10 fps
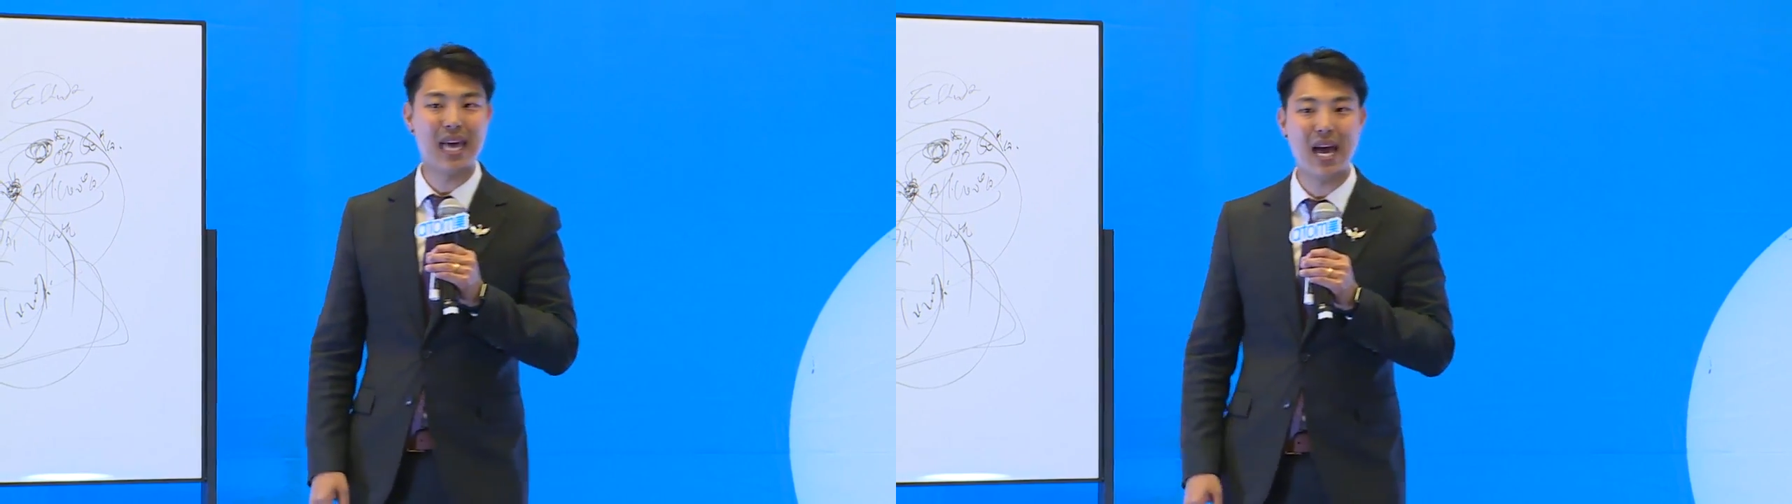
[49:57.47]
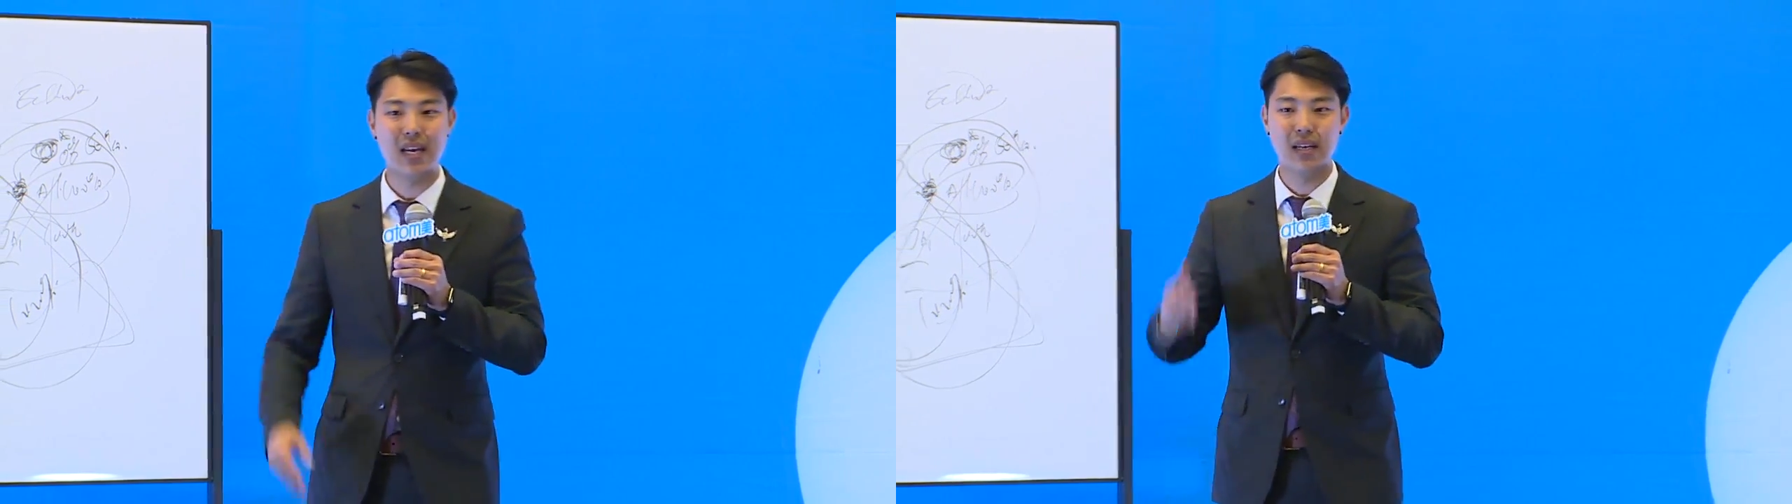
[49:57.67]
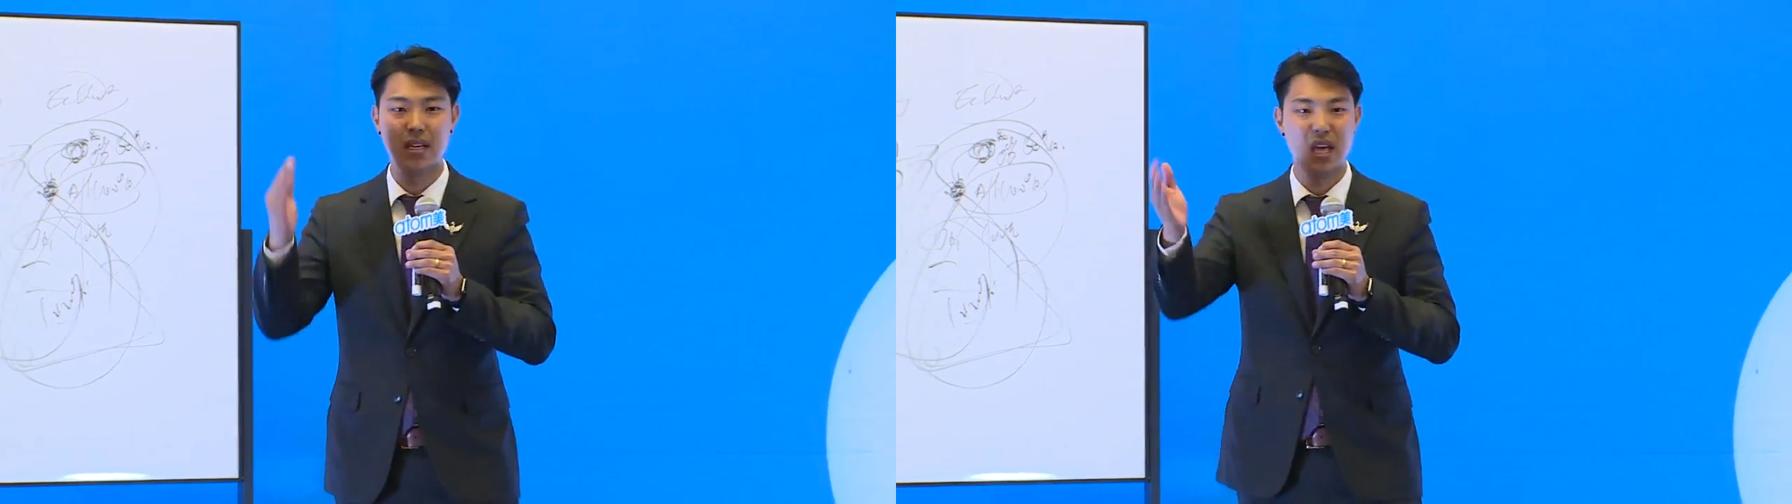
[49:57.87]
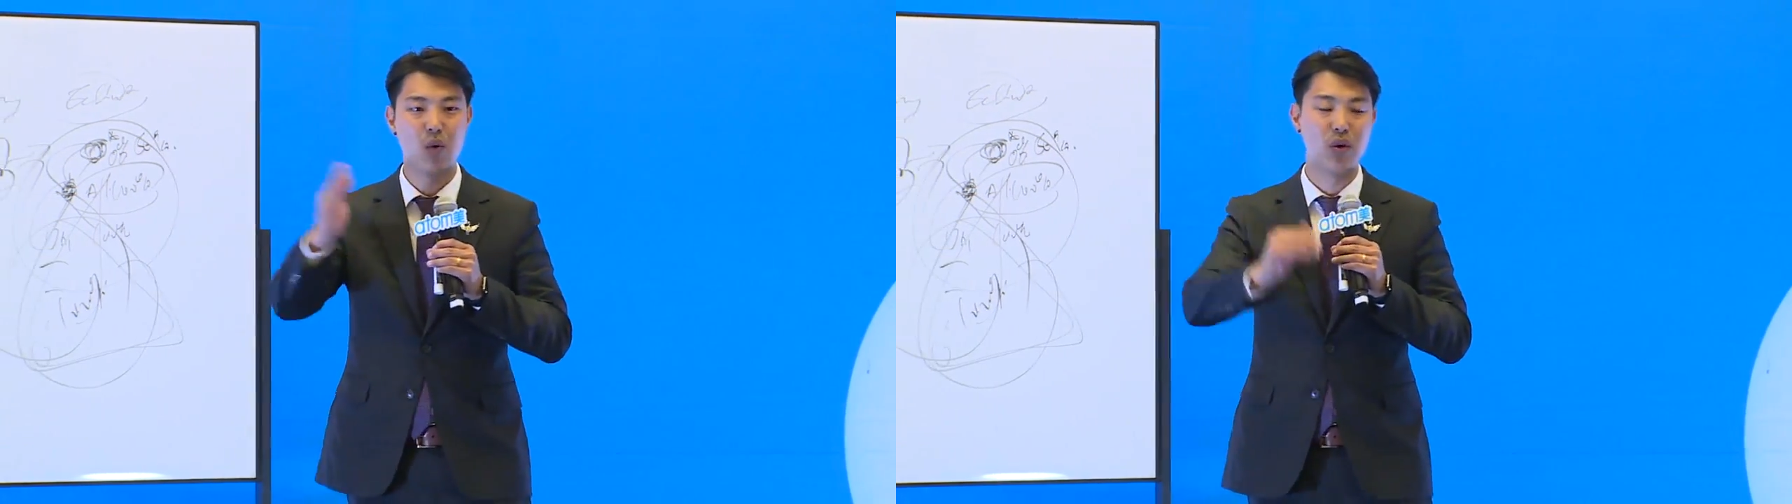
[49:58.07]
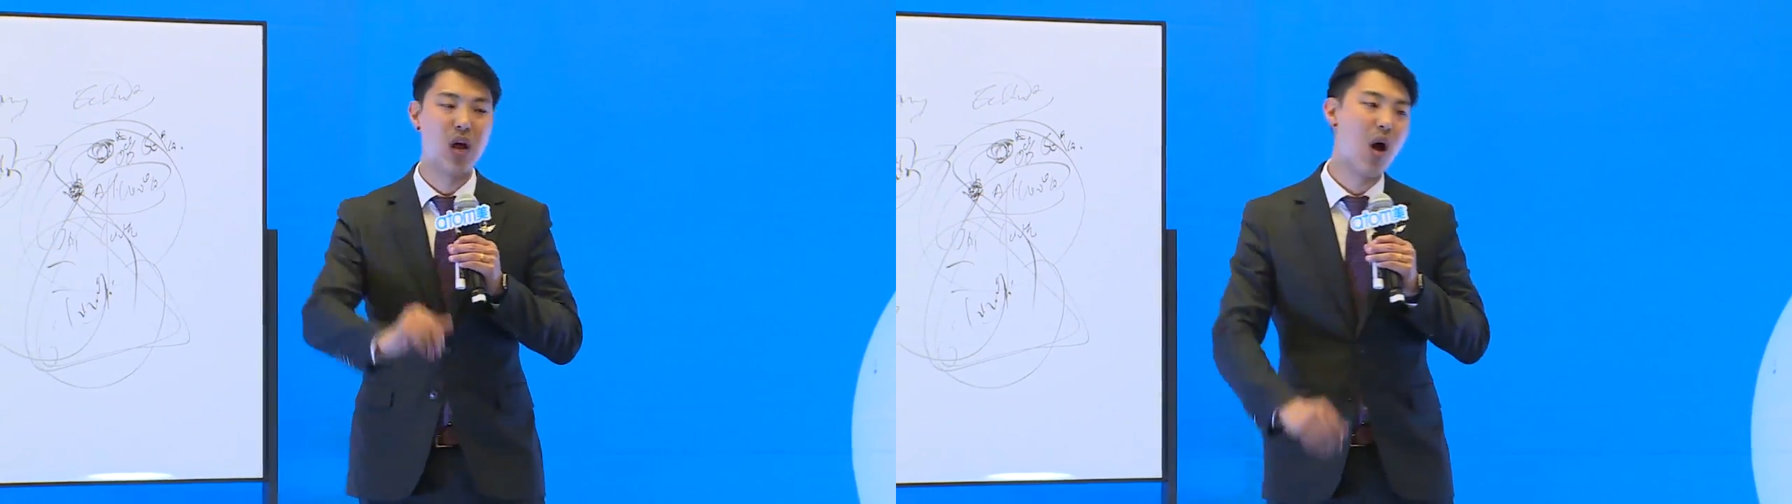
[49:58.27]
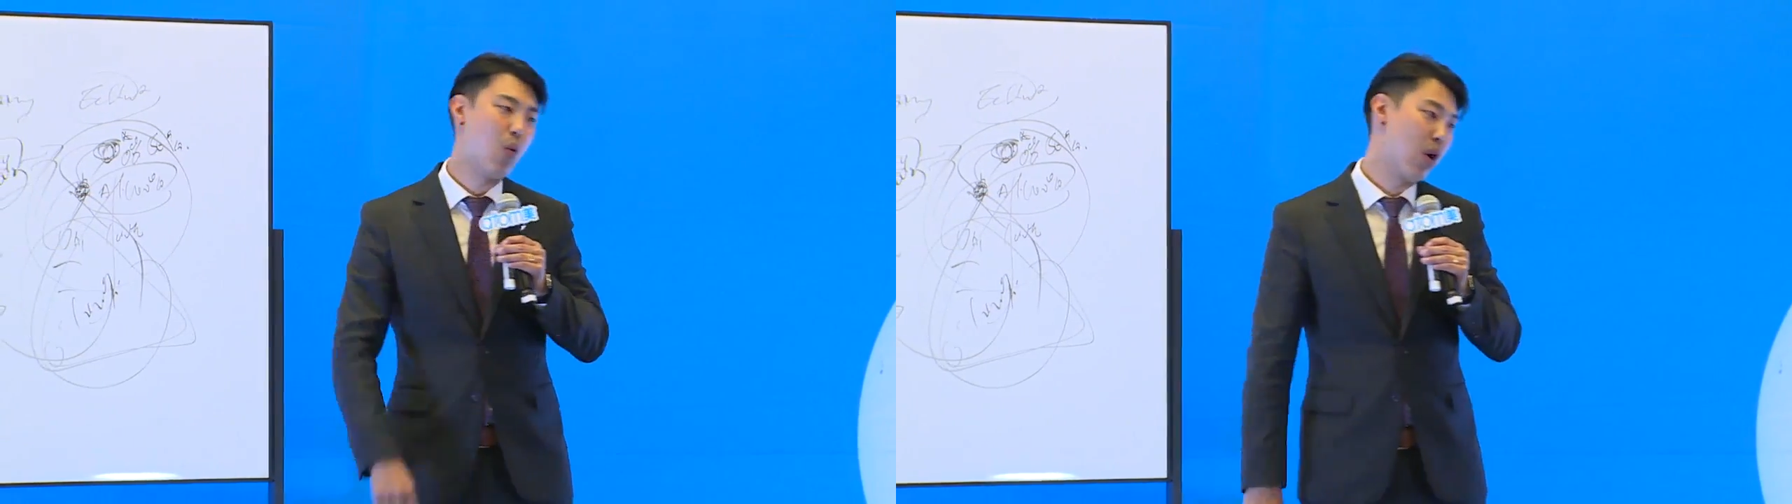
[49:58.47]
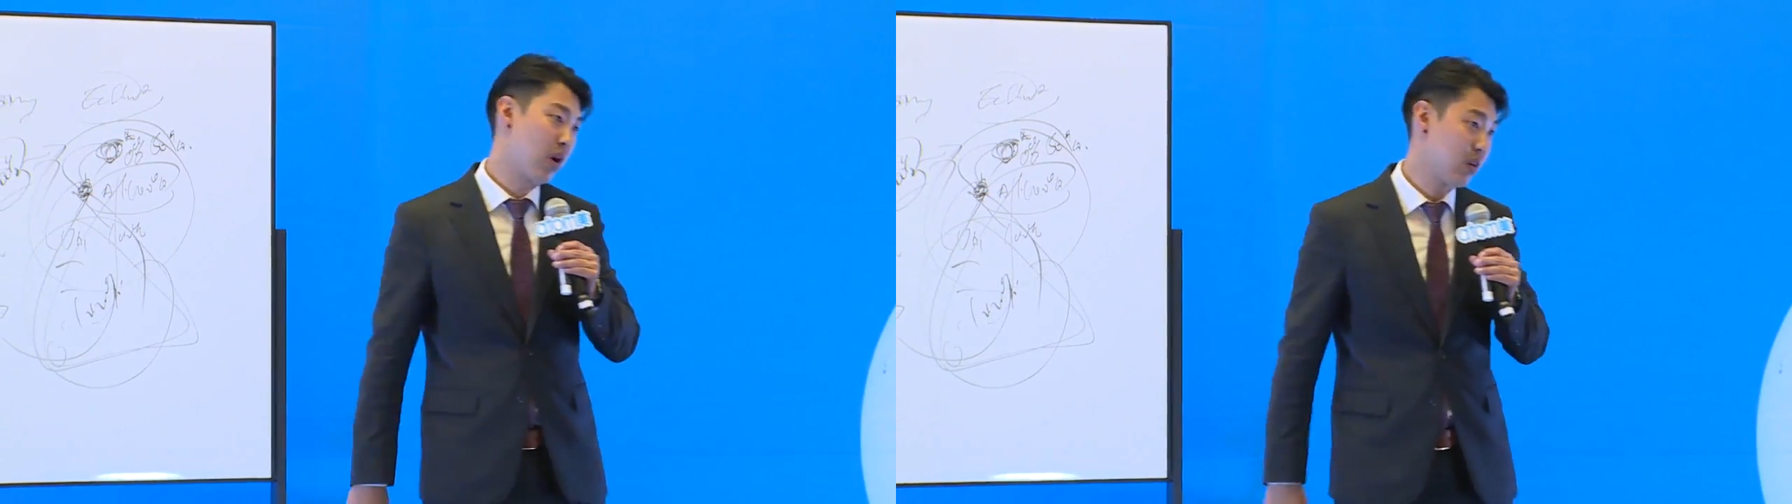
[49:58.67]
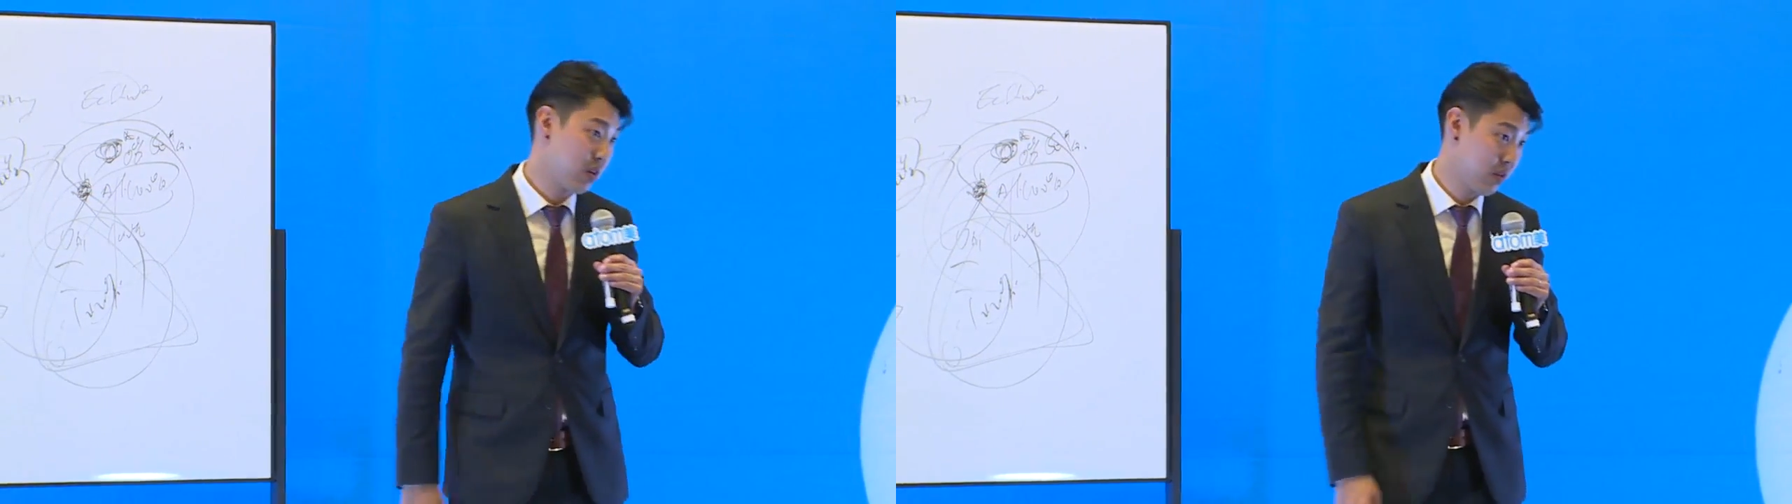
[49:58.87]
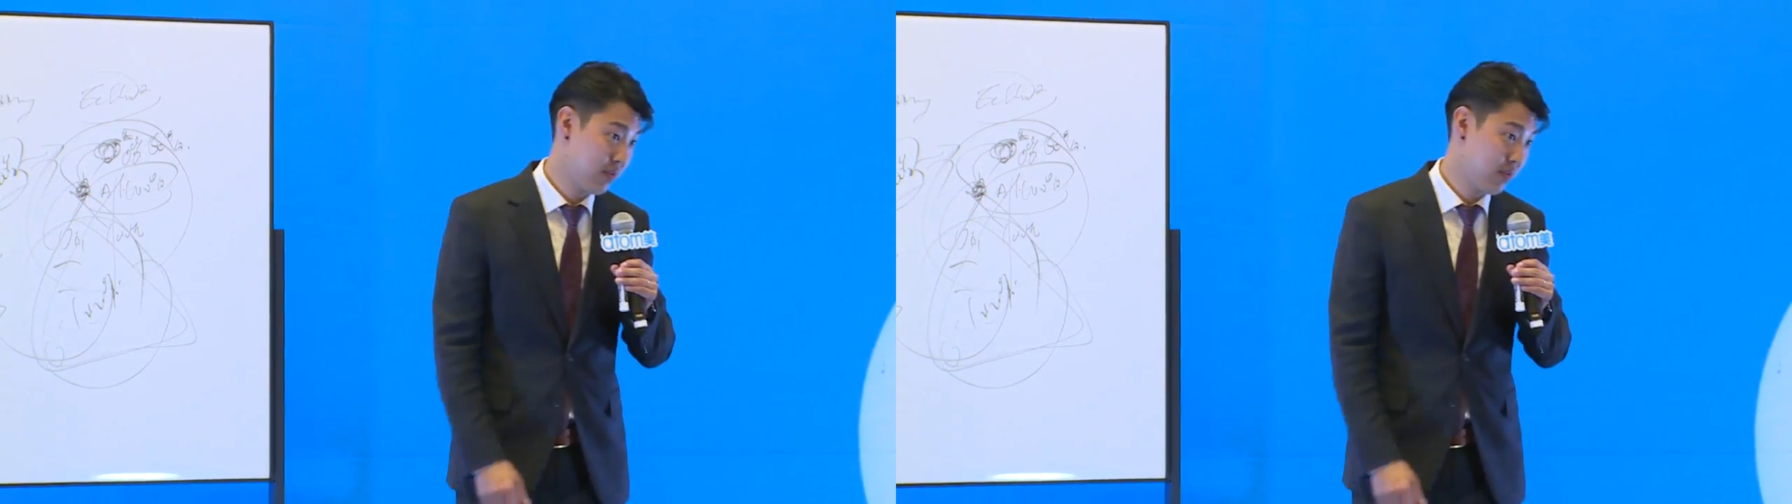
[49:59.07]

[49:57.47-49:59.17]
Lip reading: that, it will not work.